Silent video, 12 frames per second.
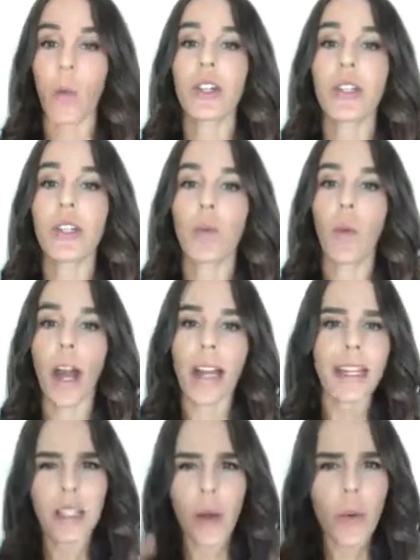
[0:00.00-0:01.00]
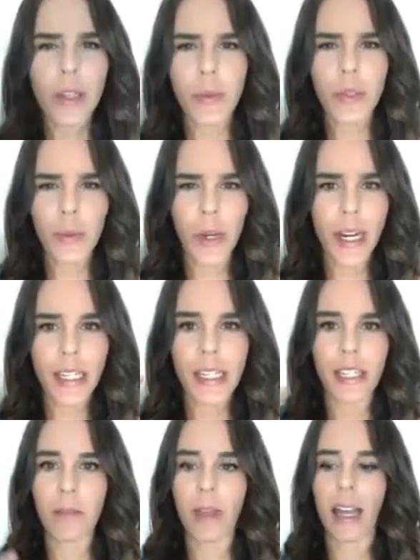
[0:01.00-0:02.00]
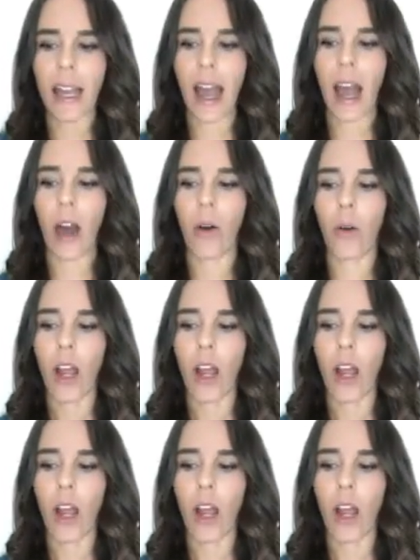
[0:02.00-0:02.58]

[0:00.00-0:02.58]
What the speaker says: which is why, because it always was crazy to me how